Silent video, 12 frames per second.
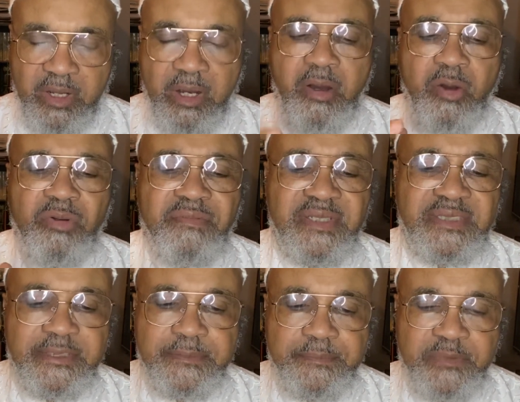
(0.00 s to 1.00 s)
all of us,
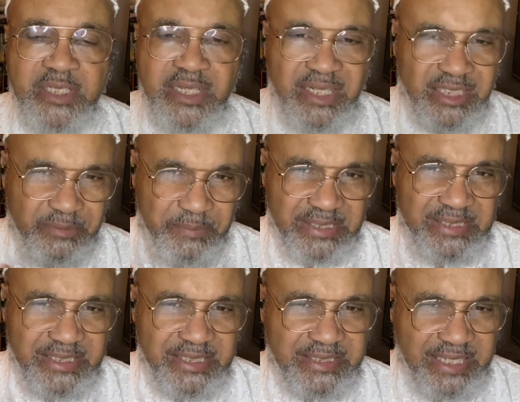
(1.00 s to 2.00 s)
especially
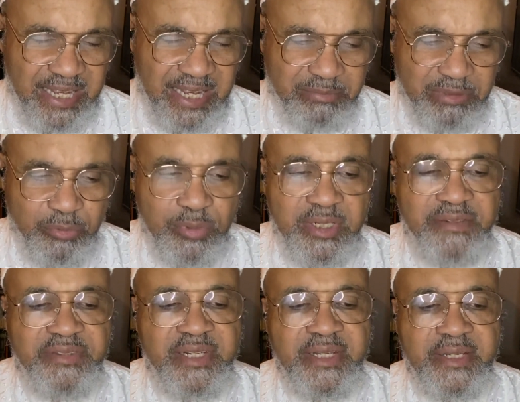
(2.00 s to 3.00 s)
in the time that we're
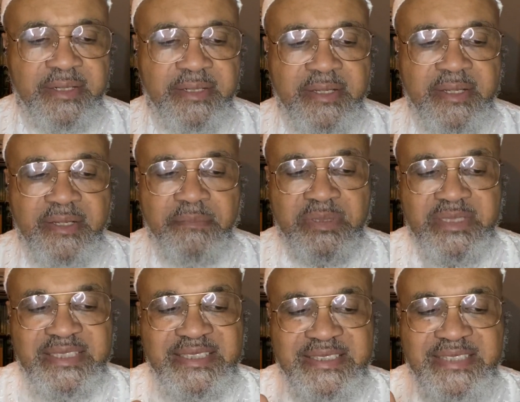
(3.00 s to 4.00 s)
living in. But
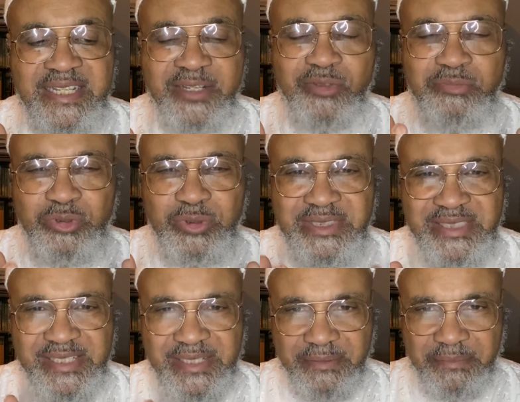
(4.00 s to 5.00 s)
this is
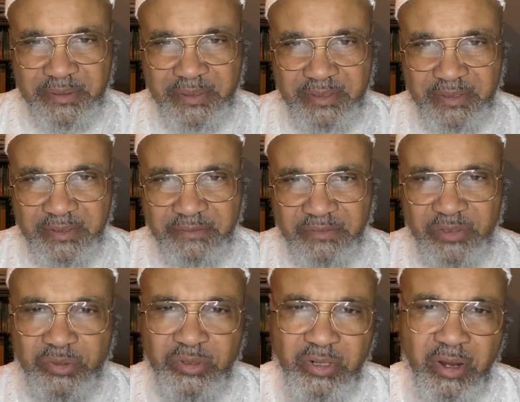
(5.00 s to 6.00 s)
Al-Mujib, for
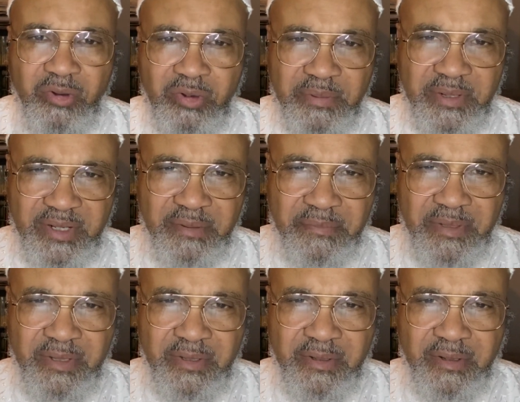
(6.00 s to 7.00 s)
you to call upon him,
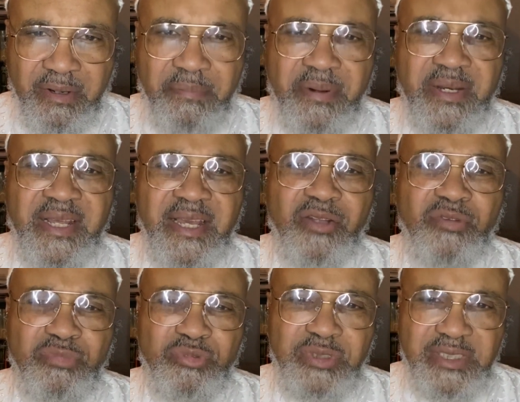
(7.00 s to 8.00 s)
upon
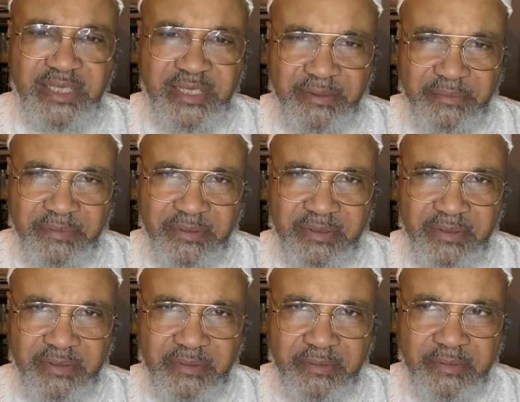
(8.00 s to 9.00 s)
Al-Mujib.
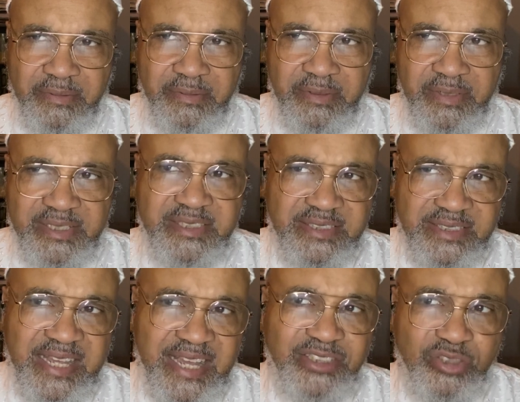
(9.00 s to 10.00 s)
And this is
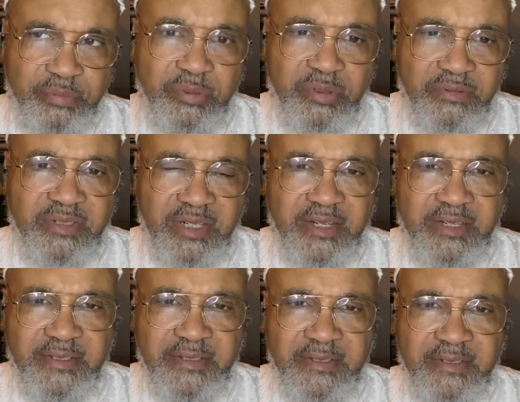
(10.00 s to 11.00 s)
the attribute of Allah,
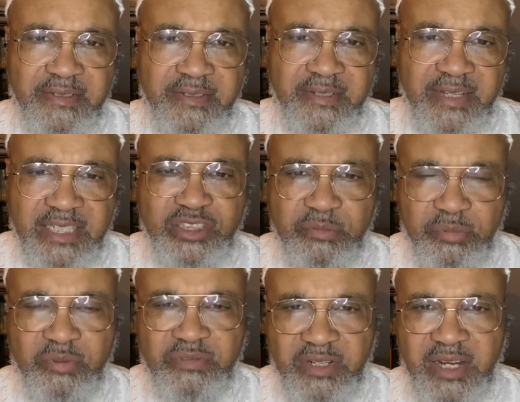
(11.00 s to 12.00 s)
attribute
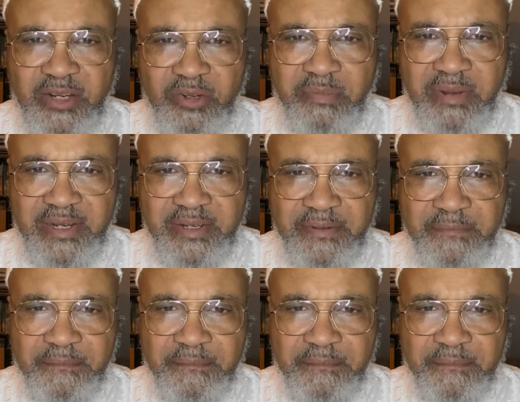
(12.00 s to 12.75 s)
of God Almighty.